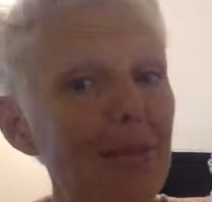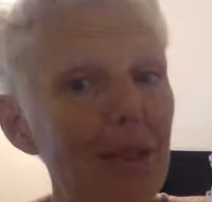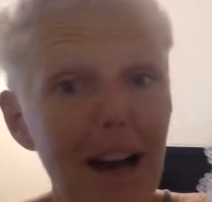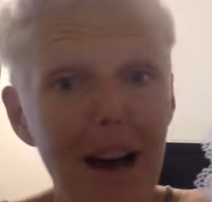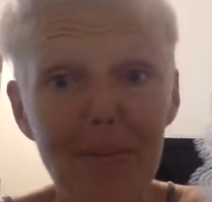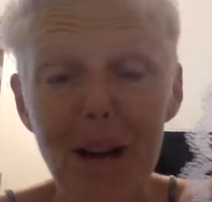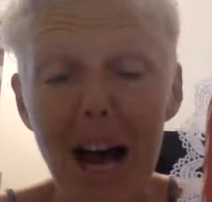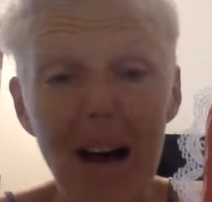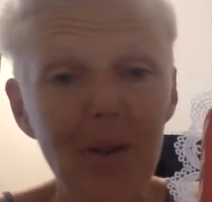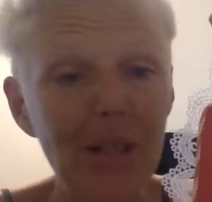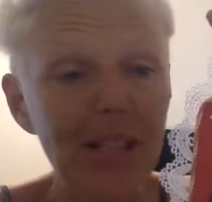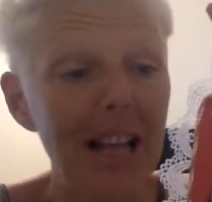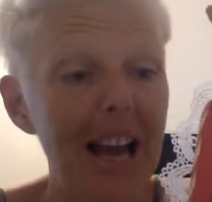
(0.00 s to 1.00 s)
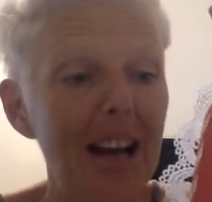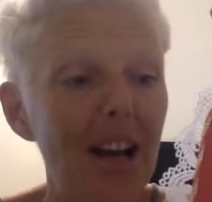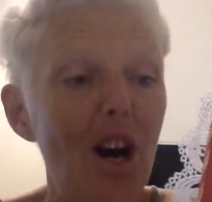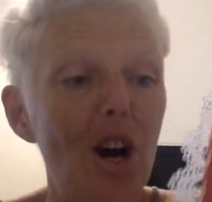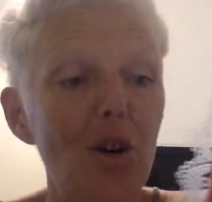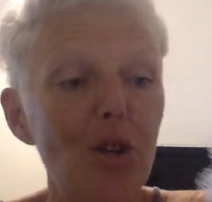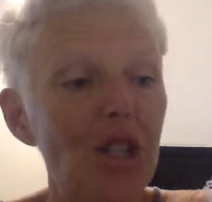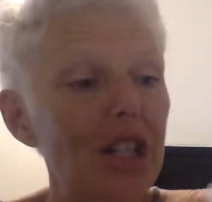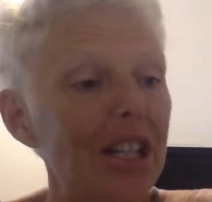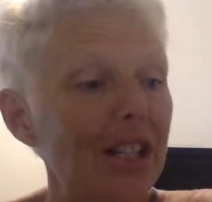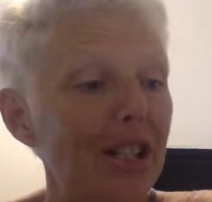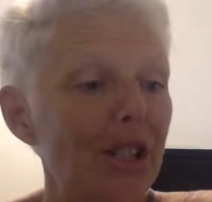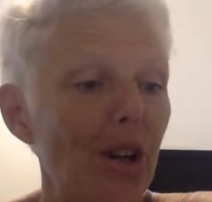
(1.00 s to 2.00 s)
me up. I was like, oh, she
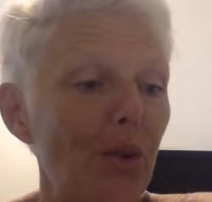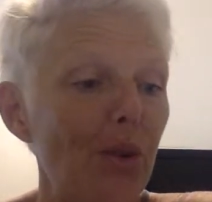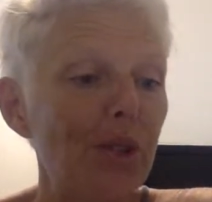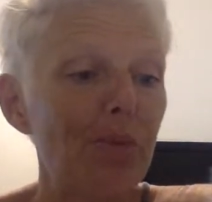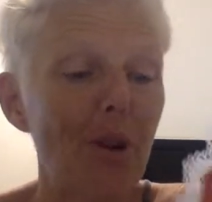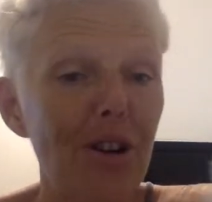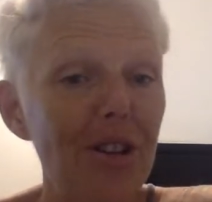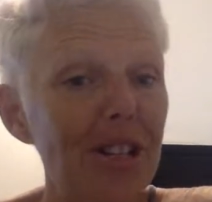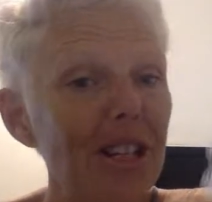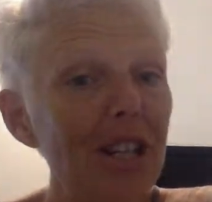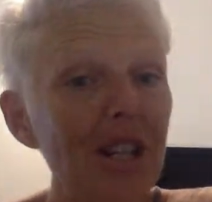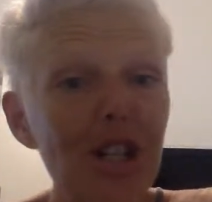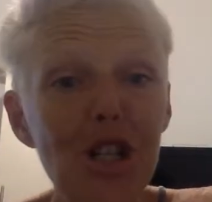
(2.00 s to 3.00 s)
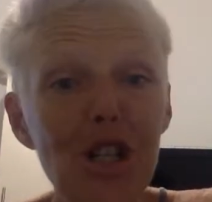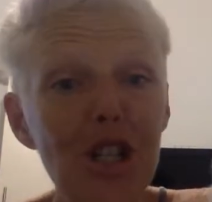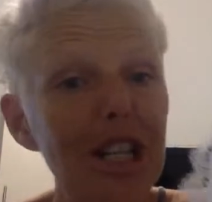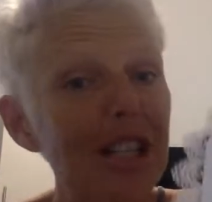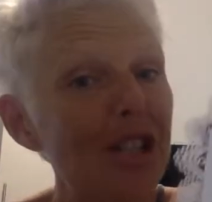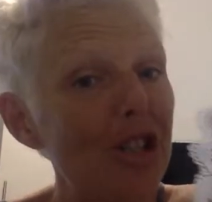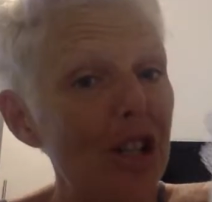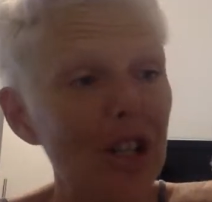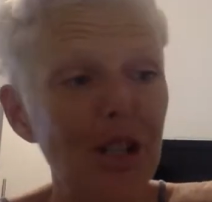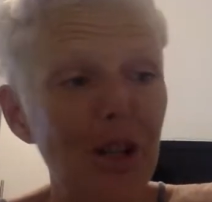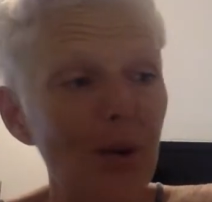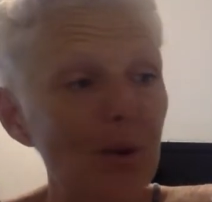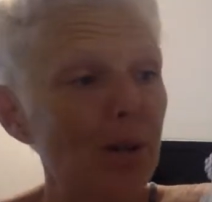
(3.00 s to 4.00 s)
is so smart. She is just
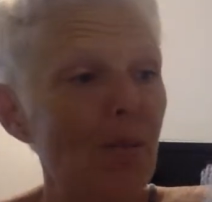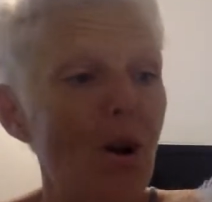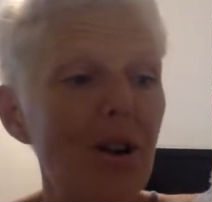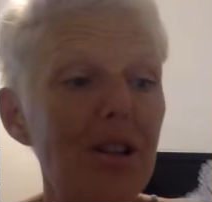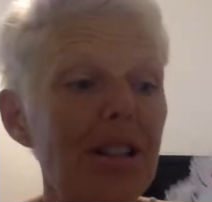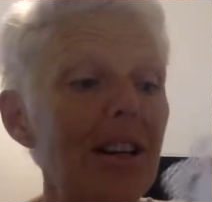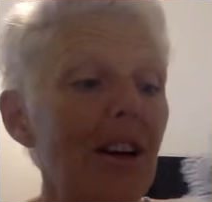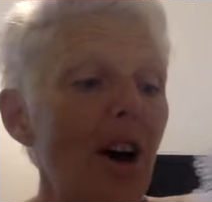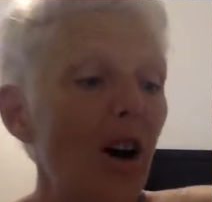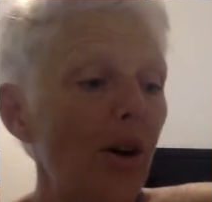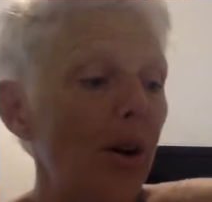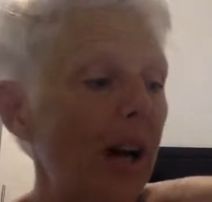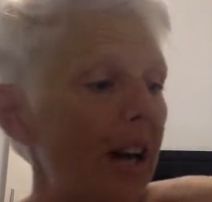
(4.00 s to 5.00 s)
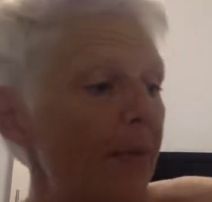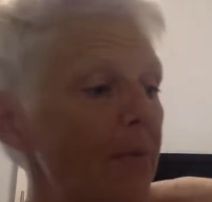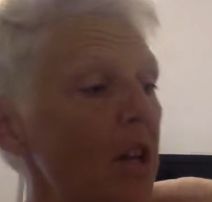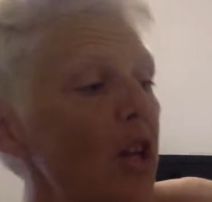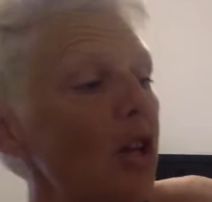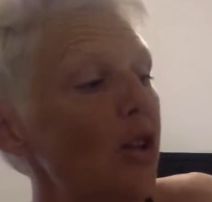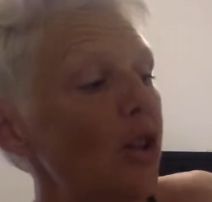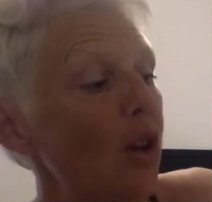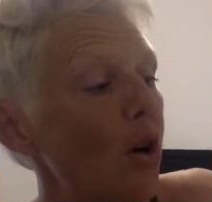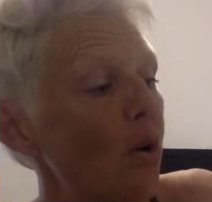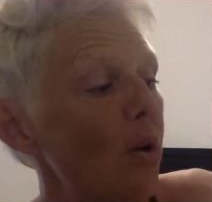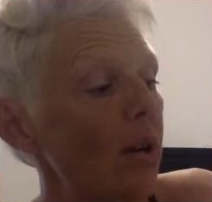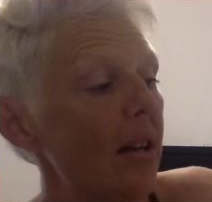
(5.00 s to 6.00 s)
so smart. Okay,
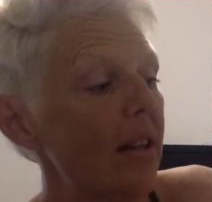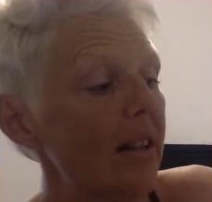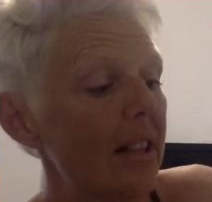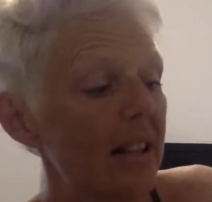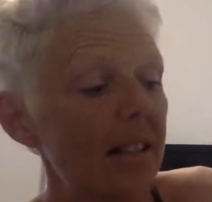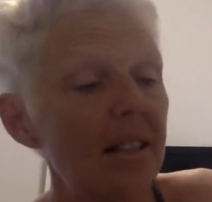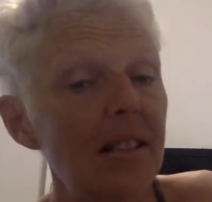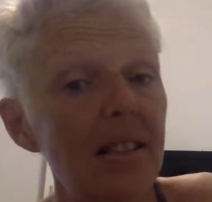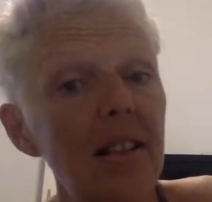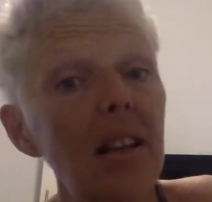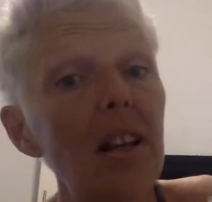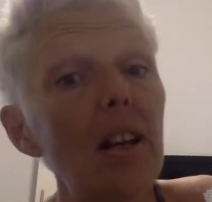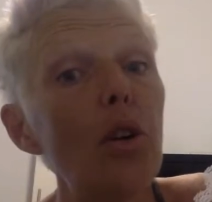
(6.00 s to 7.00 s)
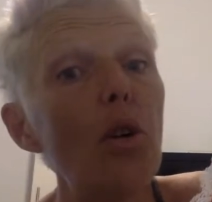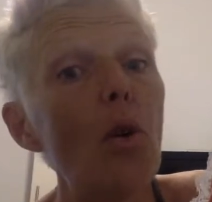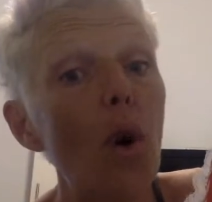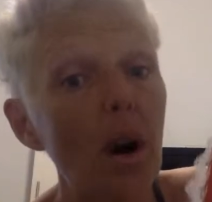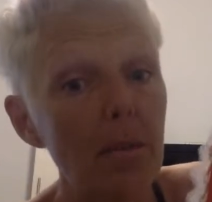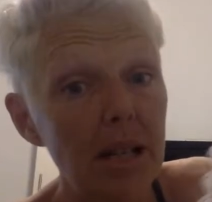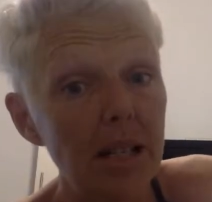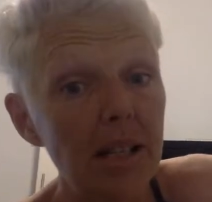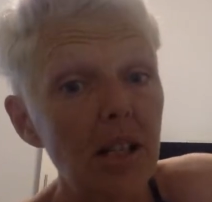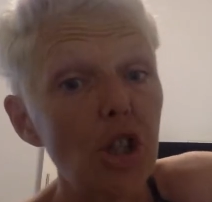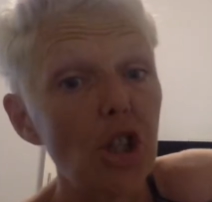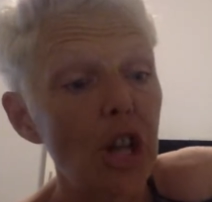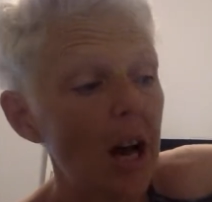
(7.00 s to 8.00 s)
so this is an enormous
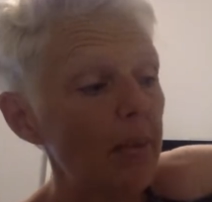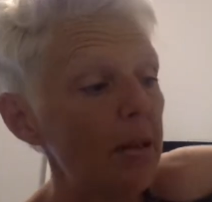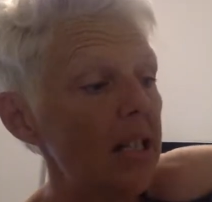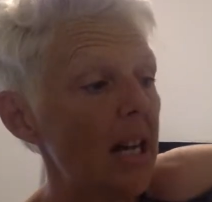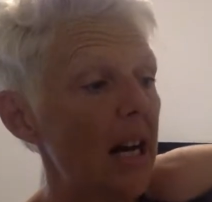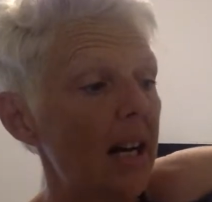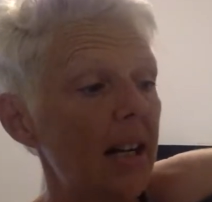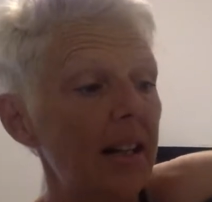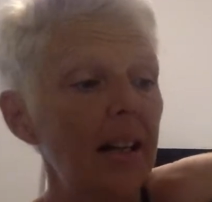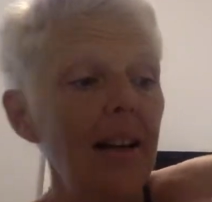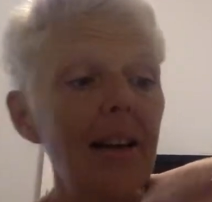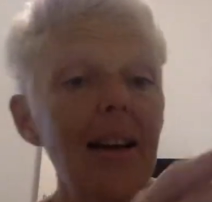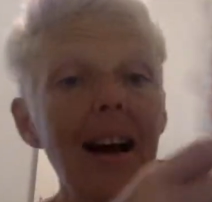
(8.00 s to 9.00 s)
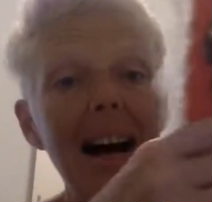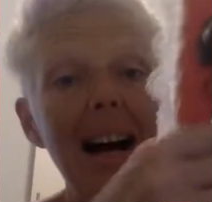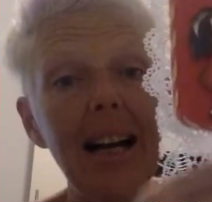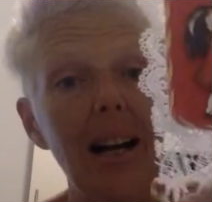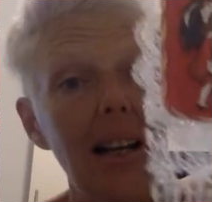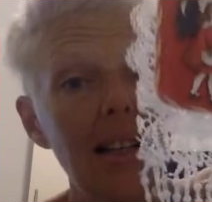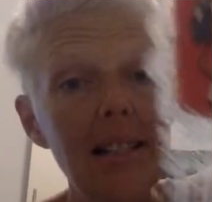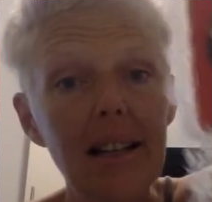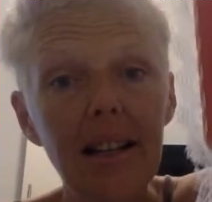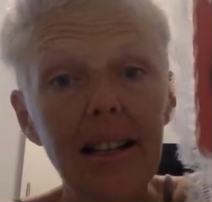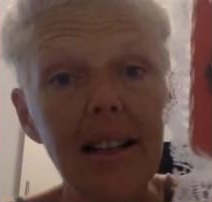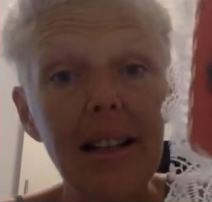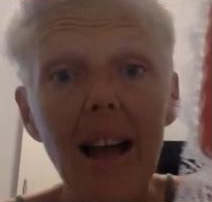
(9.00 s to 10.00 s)
Shabby tag. I gotta tell
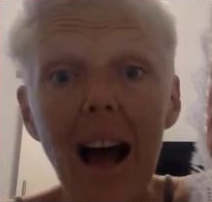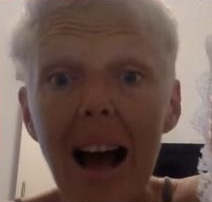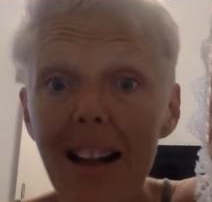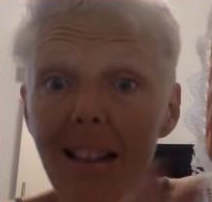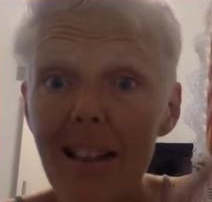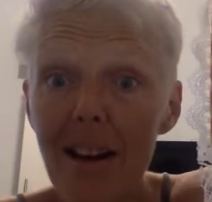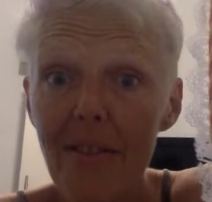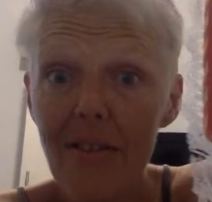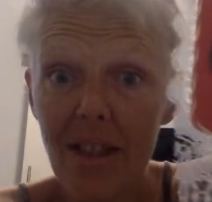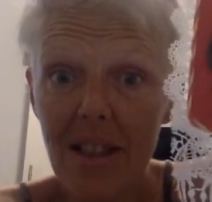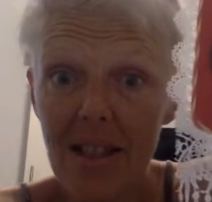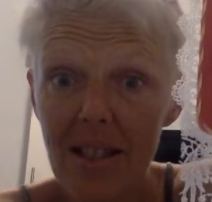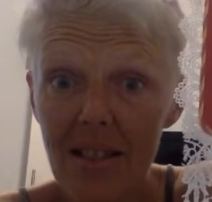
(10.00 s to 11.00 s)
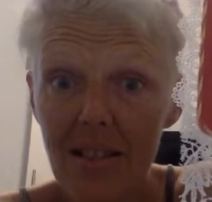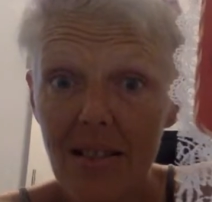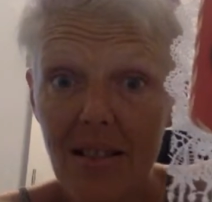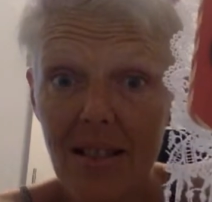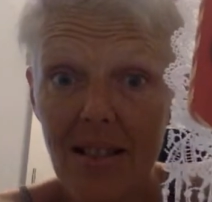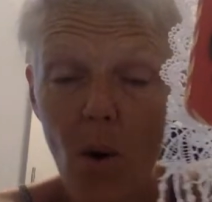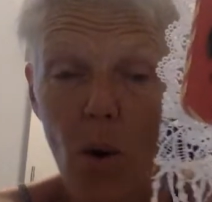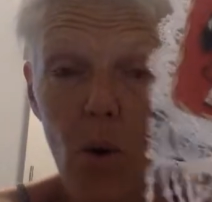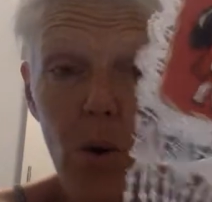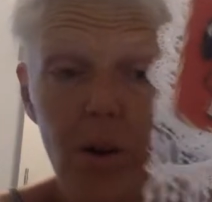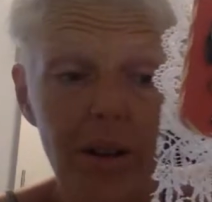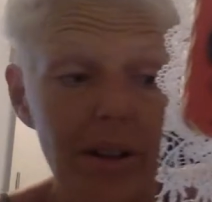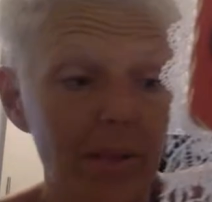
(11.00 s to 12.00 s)
you, I love this
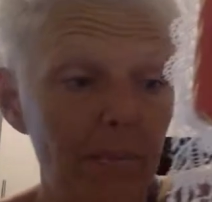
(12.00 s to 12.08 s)
whole